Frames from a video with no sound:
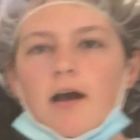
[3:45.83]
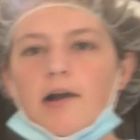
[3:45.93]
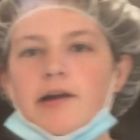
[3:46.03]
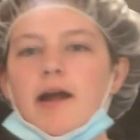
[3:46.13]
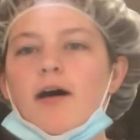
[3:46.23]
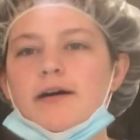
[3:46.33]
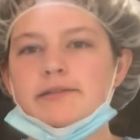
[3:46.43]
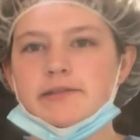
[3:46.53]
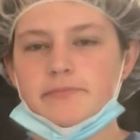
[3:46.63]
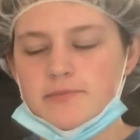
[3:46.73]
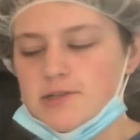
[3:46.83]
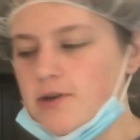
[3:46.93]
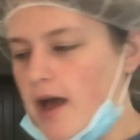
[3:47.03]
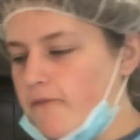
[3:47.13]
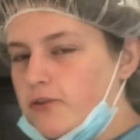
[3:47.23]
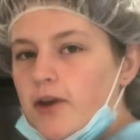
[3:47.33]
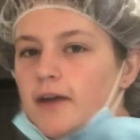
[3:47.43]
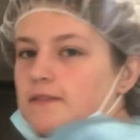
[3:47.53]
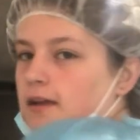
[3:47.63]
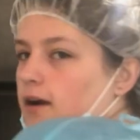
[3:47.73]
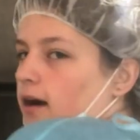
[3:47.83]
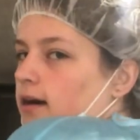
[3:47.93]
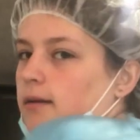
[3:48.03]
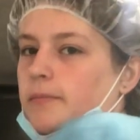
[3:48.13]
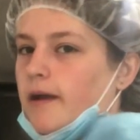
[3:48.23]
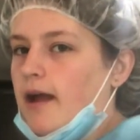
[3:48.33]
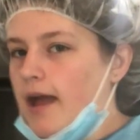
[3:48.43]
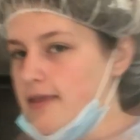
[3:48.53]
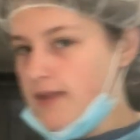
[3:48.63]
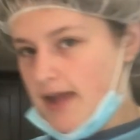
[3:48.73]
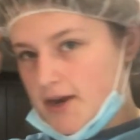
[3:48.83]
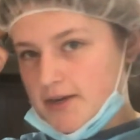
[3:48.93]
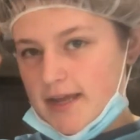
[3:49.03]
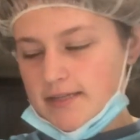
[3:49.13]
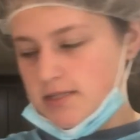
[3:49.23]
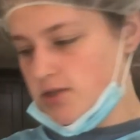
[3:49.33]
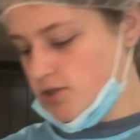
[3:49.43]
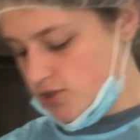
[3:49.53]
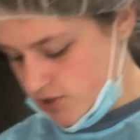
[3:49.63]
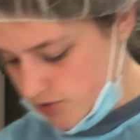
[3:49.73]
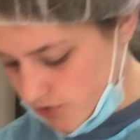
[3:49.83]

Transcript: Alright, awesome. So after you have the garb and the hairnet, the shoe